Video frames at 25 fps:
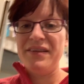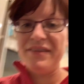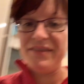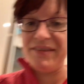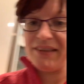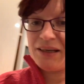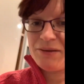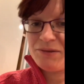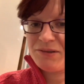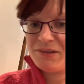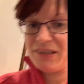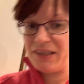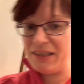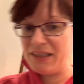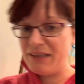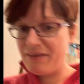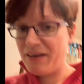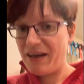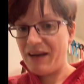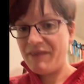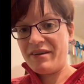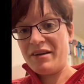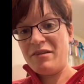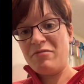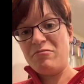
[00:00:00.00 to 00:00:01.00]
downside of
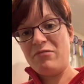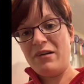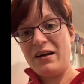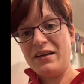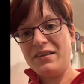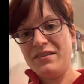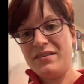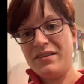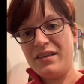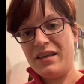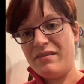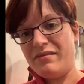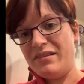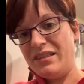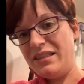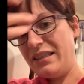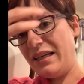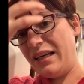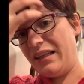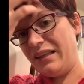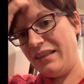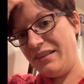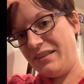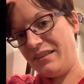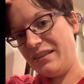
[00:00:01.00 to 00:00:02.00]
having rats that are
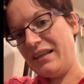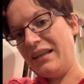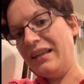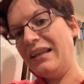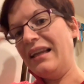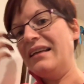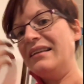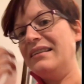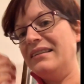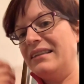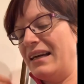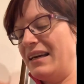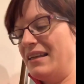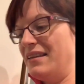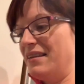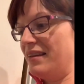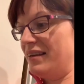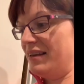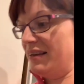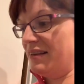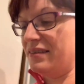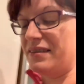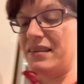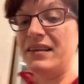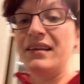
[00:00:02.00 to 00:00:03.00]
intelligent and like to get in
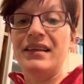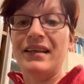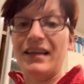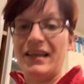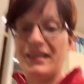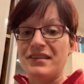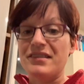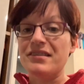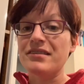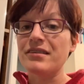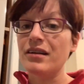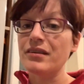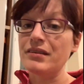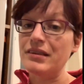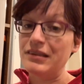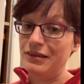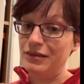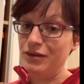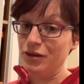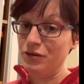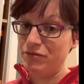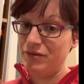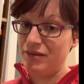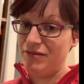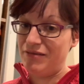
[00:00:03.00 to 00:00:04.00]
things, I installed this
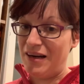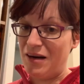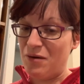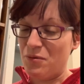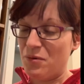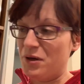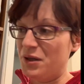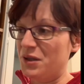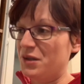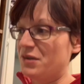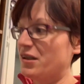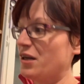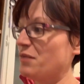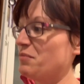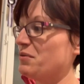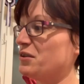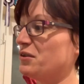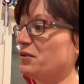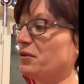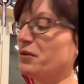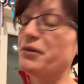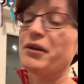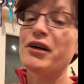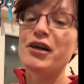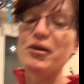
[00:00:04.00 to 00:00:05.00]
lovely rat wardrobe,
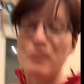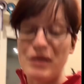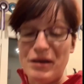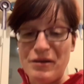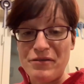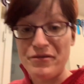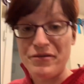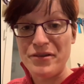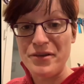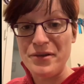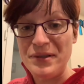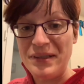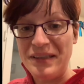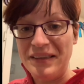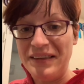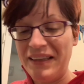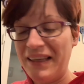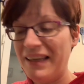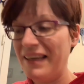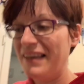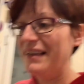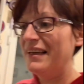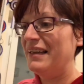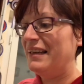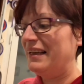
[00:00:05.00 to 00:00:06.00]
stored all my food in there,